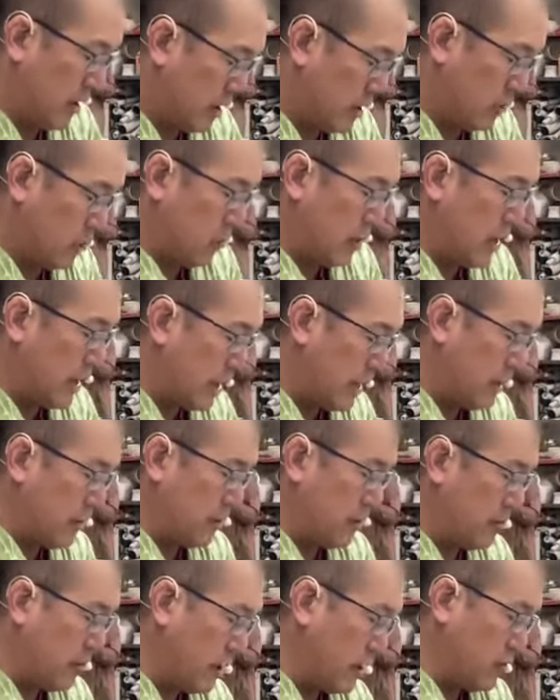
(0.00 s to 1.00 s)
Why
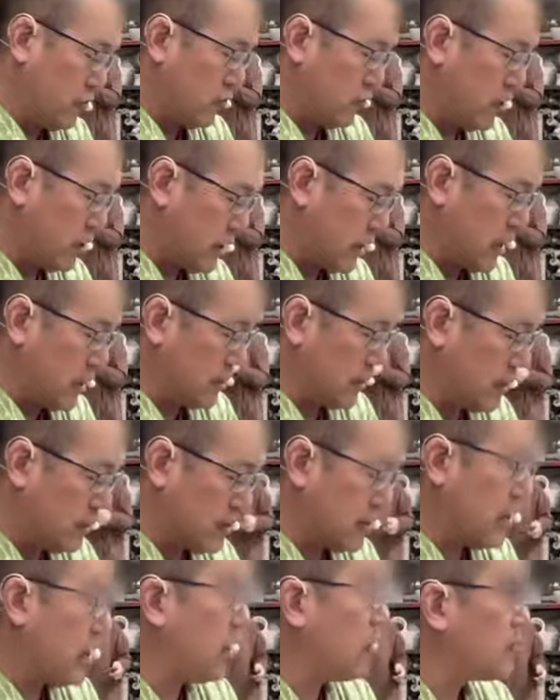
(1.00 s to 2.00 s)
am I doing that? This
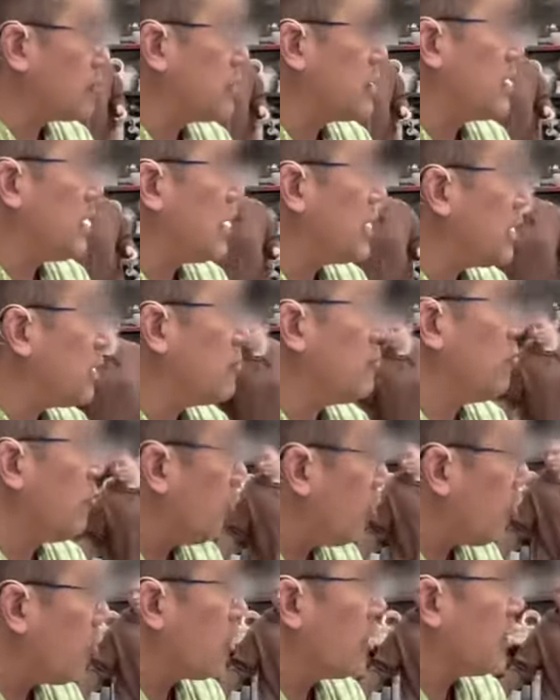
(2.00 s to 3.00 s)
helps get it
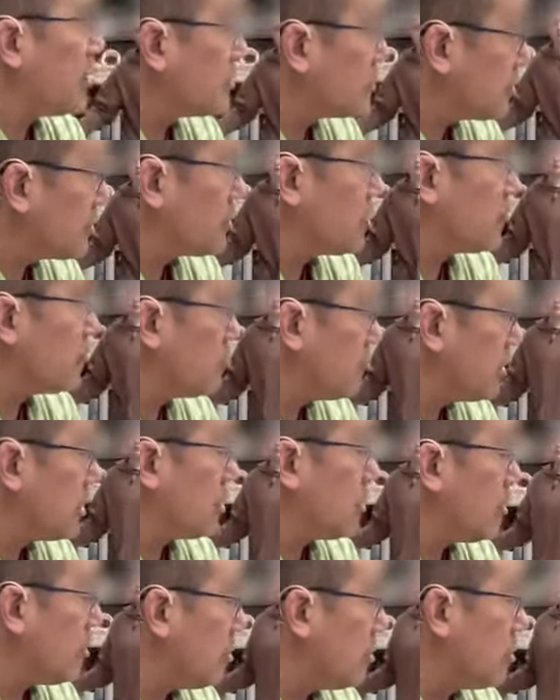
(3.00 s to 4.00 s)
more into the
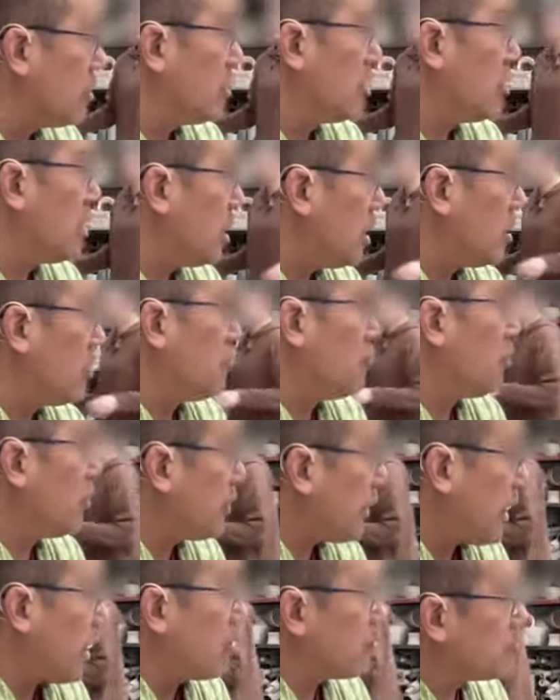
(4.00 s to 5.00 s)
middle
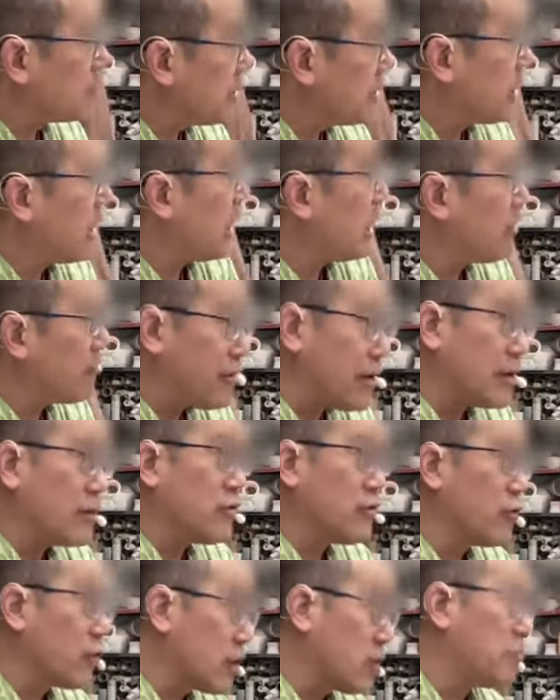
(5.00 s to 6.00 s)
without me having
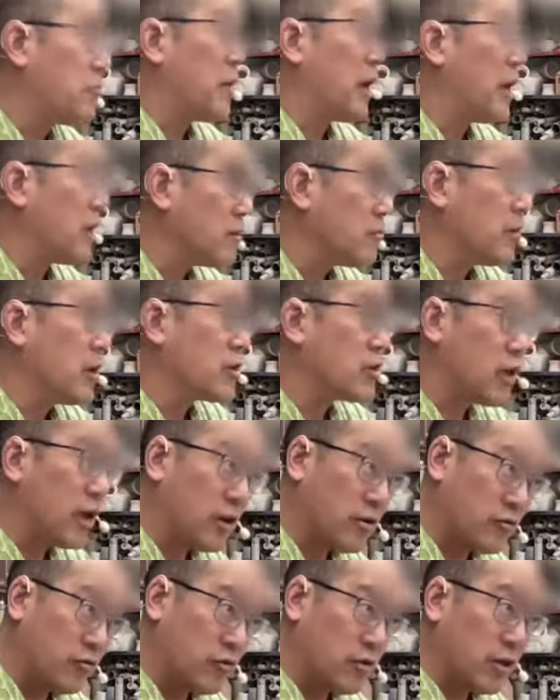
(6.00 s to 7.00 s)
to expend much
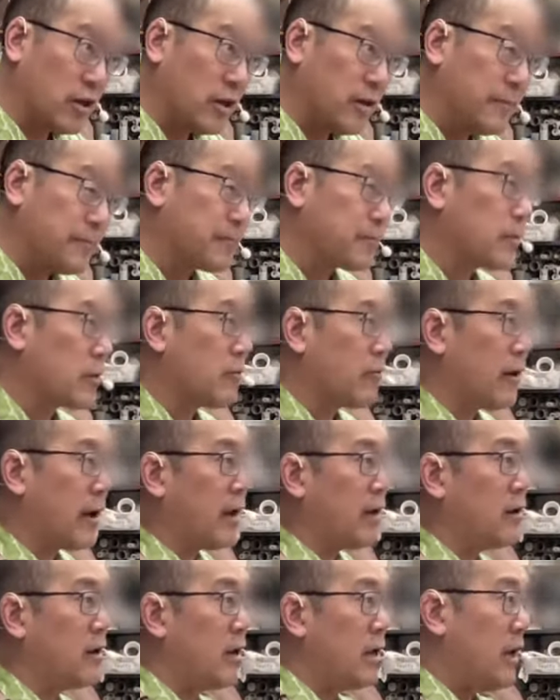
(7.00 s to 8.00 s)
energy,
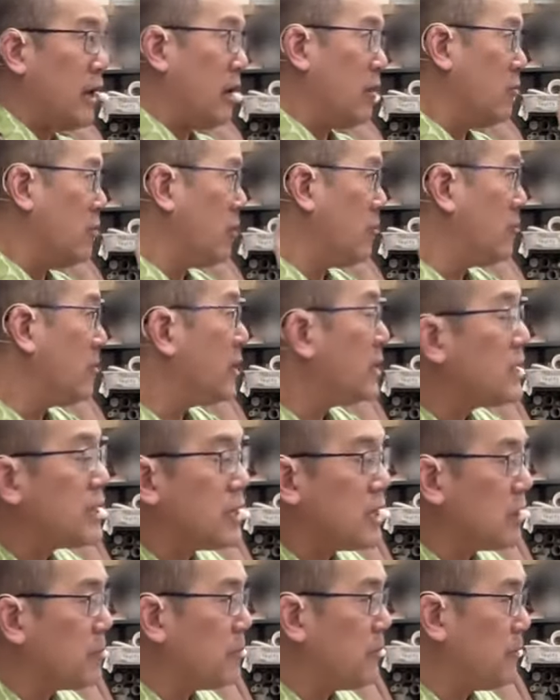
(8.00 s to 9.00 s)
right? The minute
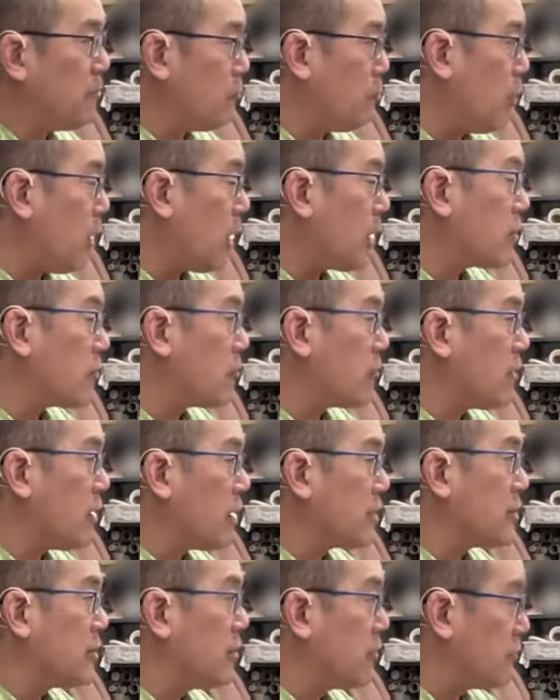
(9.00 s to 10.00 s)
I put water
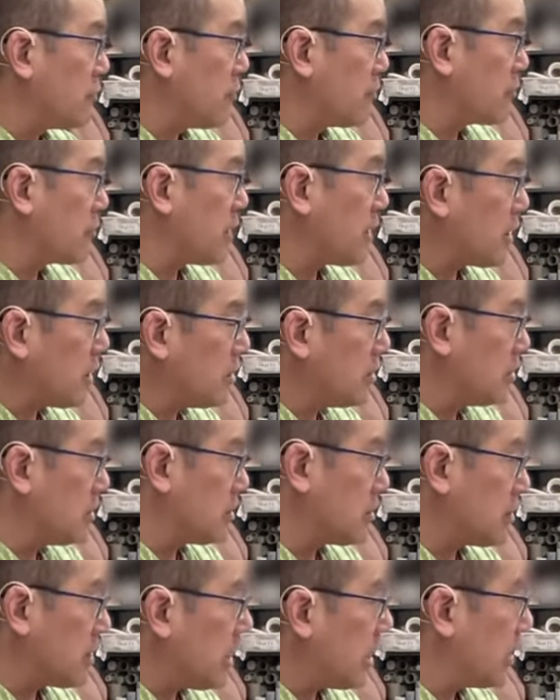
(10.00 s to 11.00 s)
on here, there's like a little
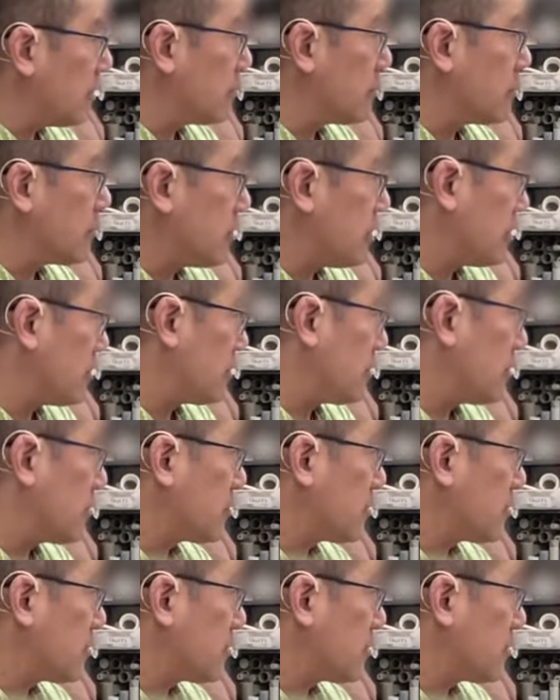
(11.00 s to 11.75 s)
timer that starts